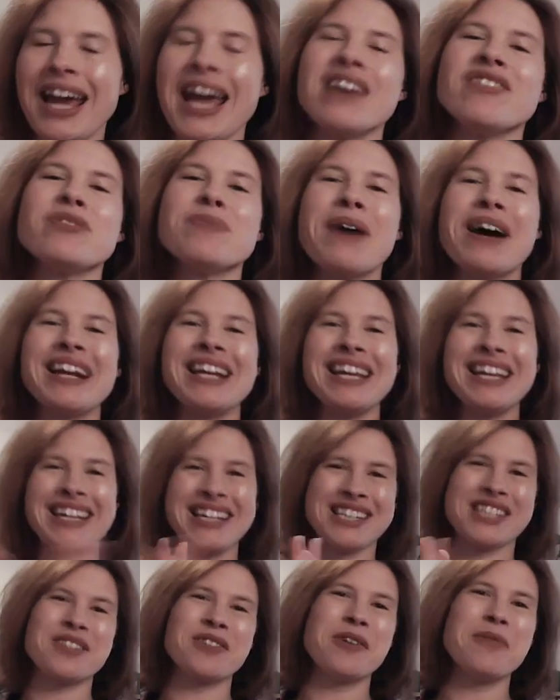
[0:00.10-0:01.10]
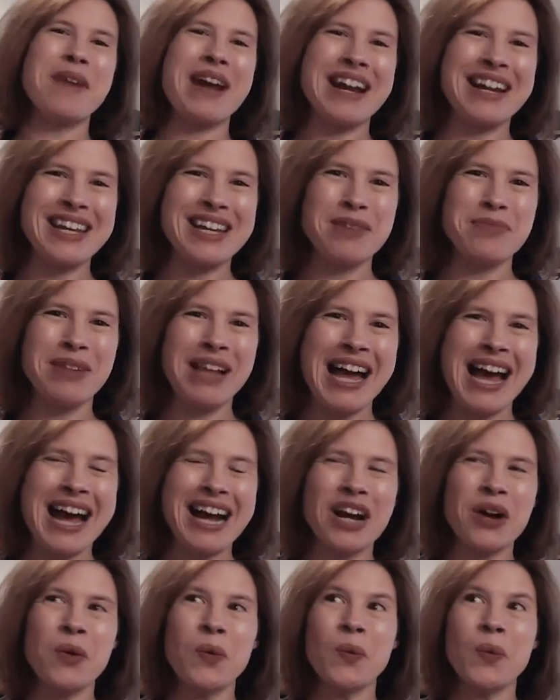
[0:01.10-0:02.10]
Hey everybody, it's Romania
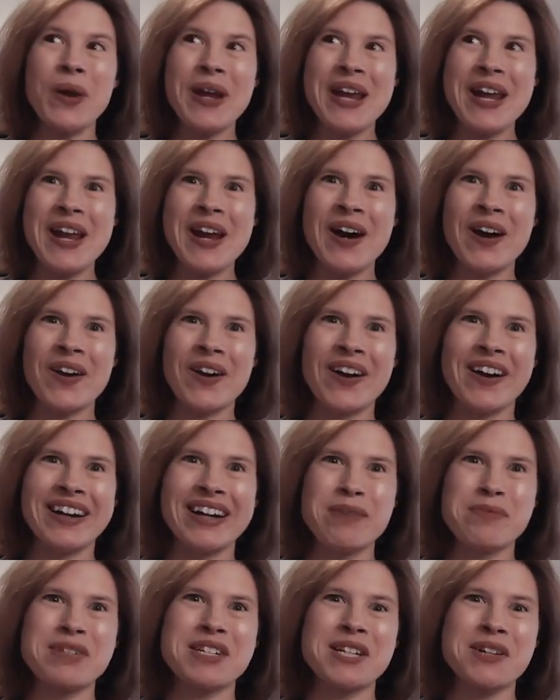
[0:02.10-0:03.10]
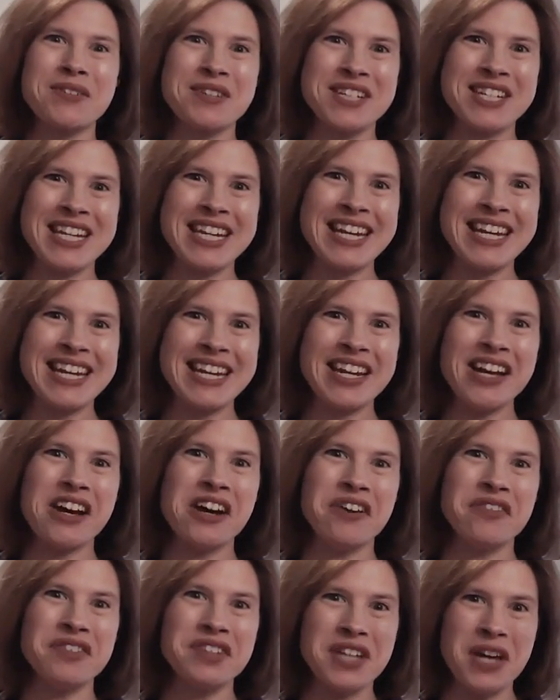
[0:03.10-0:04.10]
Black. We are on episode 10
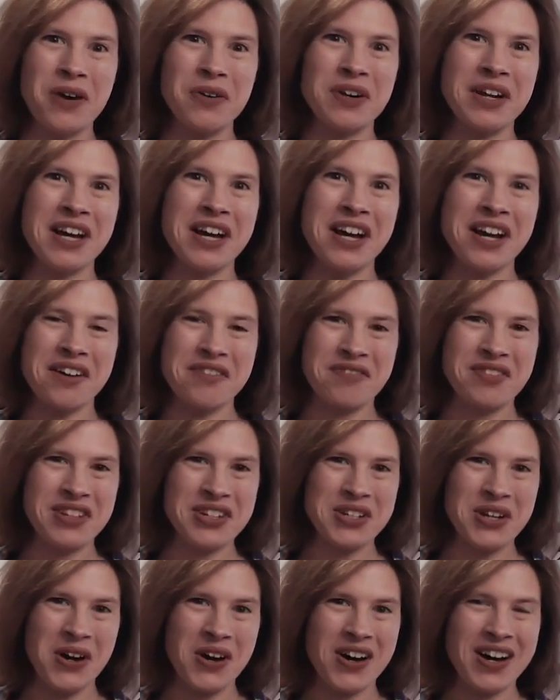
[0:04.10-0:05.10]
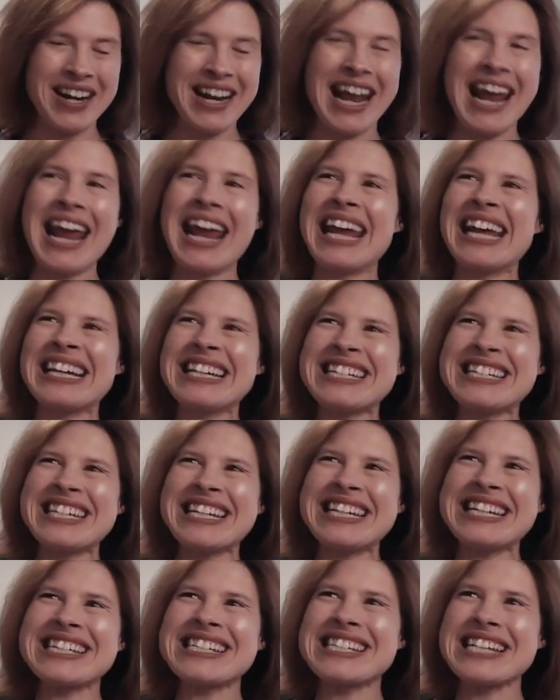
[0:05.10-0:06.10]
of Yona of the Dawn.
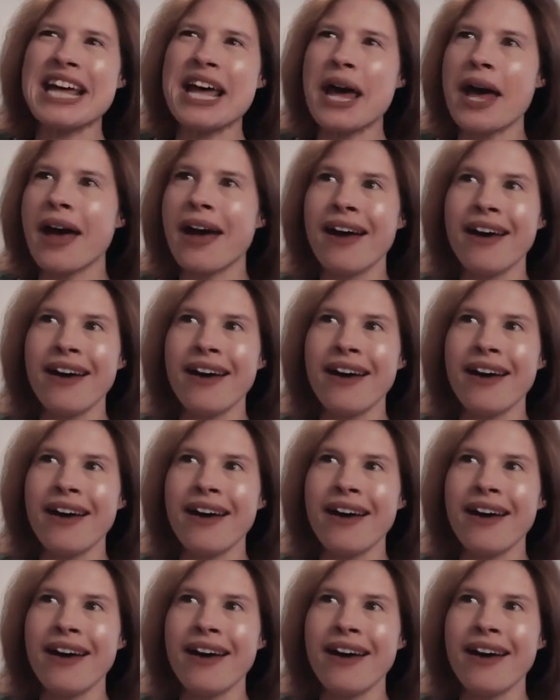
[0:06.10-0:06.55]
Anticipation.